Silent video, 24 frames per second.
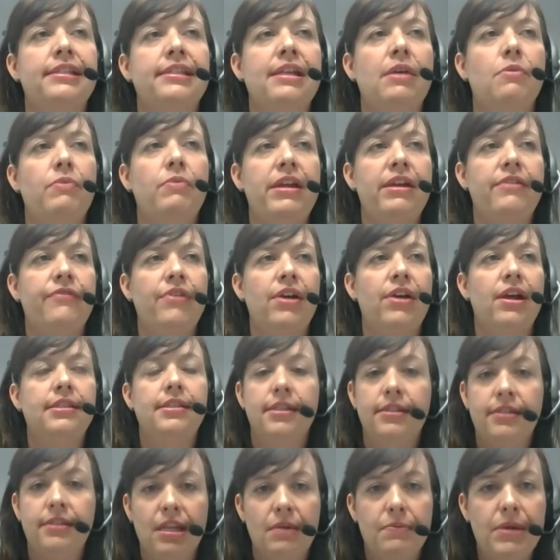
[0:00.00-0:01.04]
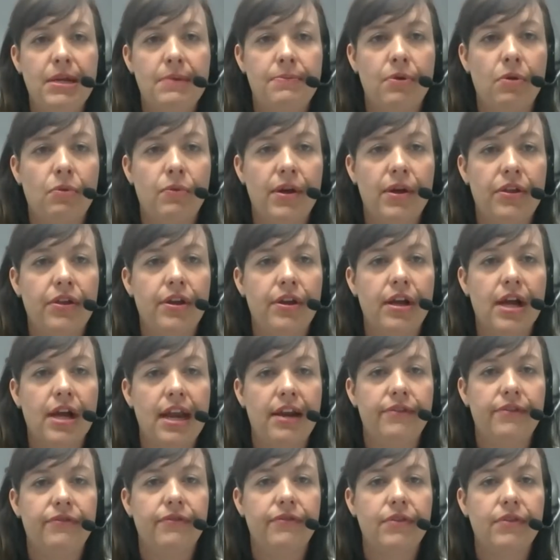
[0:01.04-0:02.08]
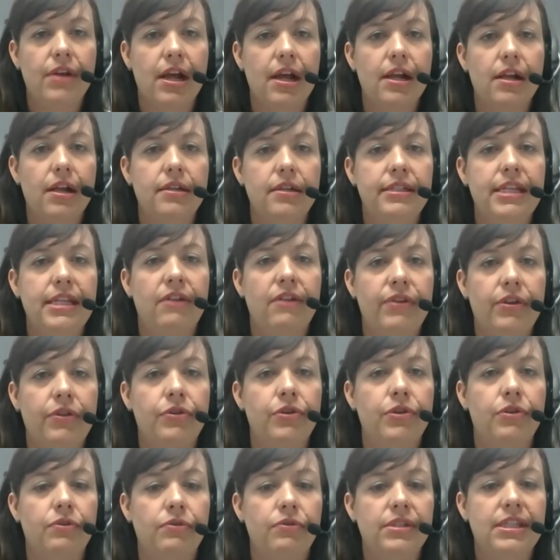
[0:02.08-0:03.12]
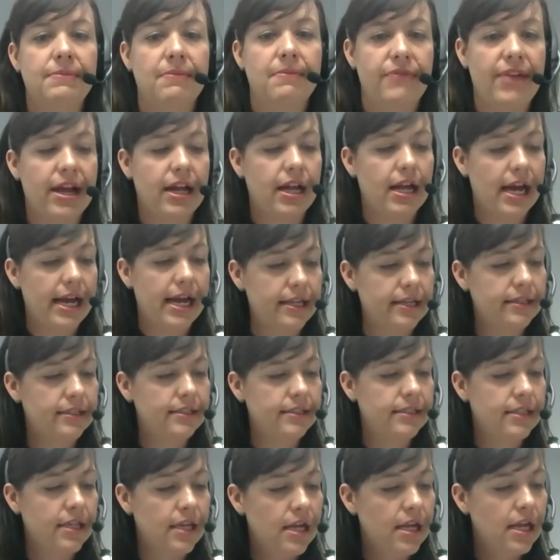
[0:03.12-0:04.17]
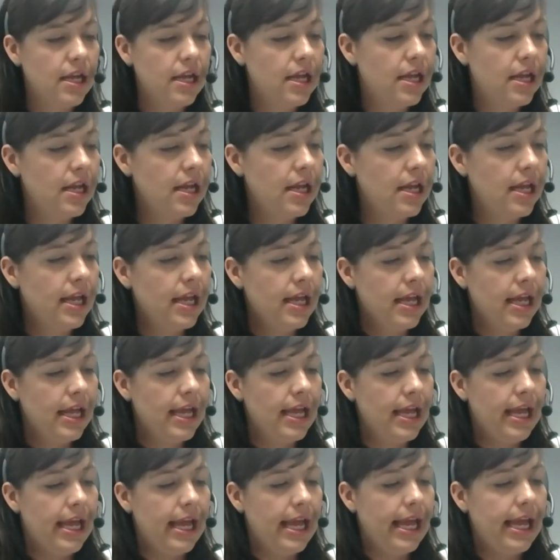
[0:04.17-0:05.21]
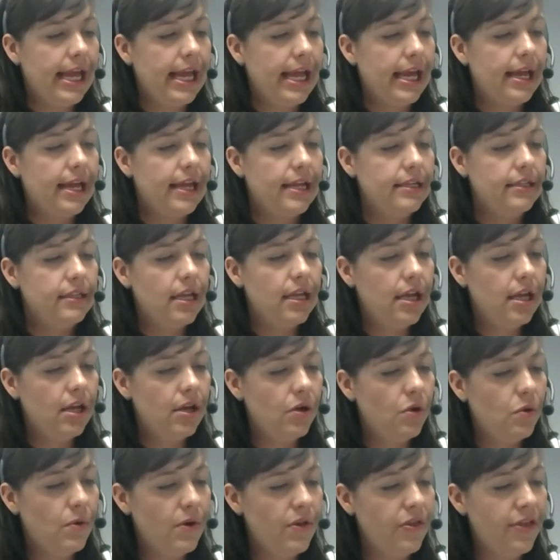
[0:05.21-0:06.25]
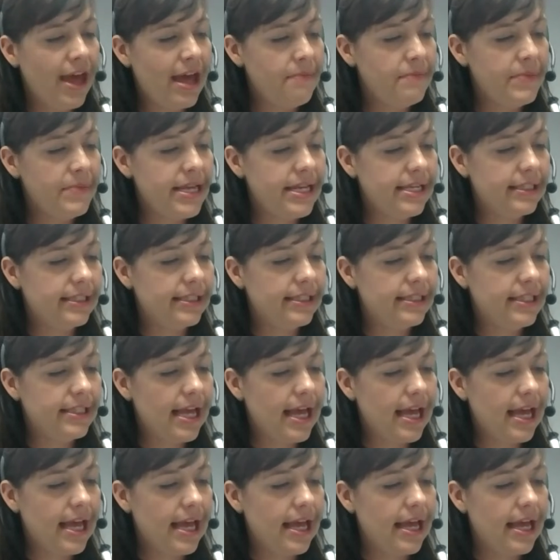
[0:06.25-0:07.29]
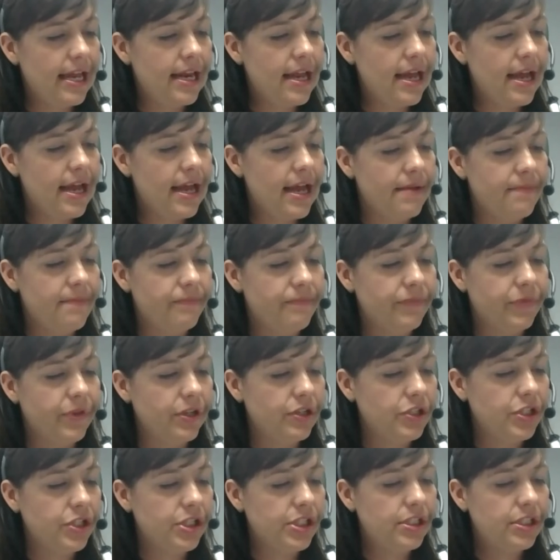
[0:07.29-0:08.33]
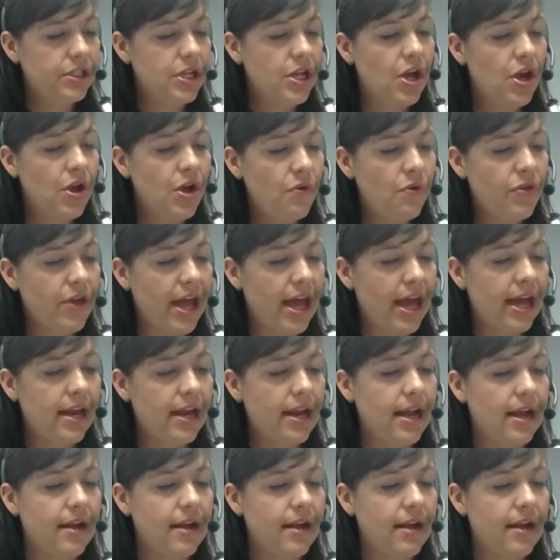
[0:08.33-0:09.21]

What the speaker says: that we've assisted people with and kind of delving through some of that guidance. And with that being said, just know that